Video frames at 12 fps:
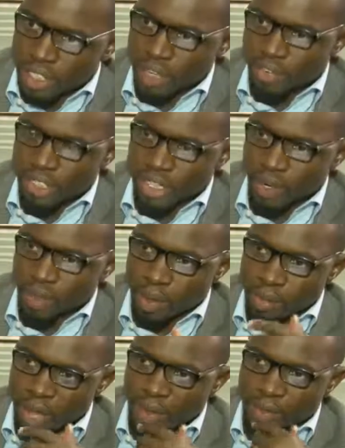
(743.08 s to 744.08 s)
you're
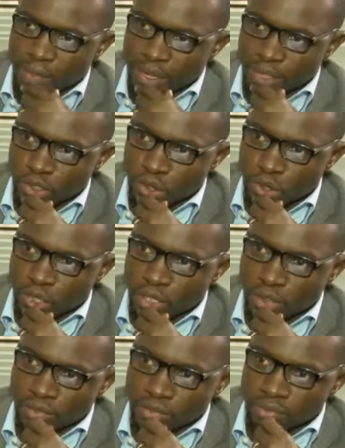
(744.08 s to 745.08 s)
servicing with the Bank of
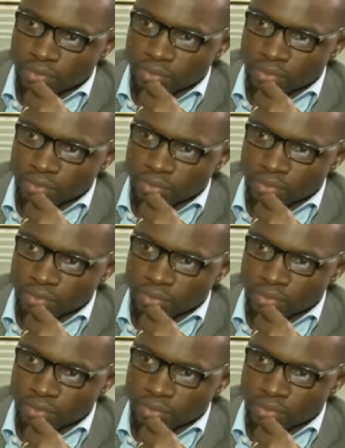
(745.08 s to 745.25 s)
Industry.